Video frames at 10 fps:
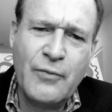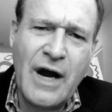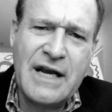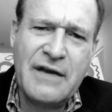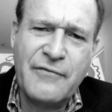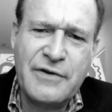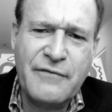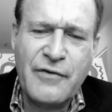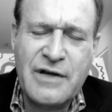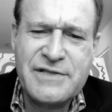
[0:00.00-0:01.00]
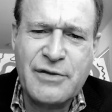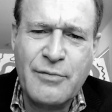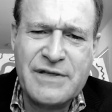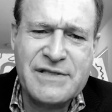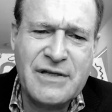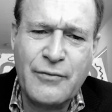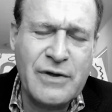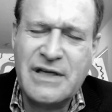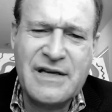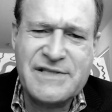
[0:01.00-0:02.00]
writing for different instruments that it
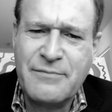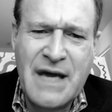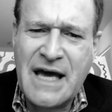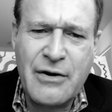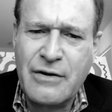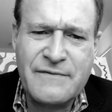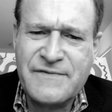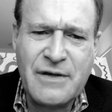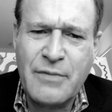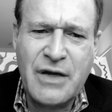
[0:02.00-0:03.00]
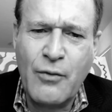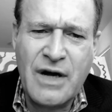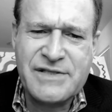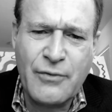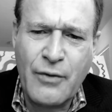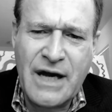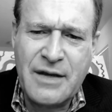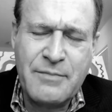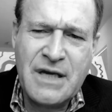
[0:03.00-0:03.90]
really doesn't matter. If somebody wants to write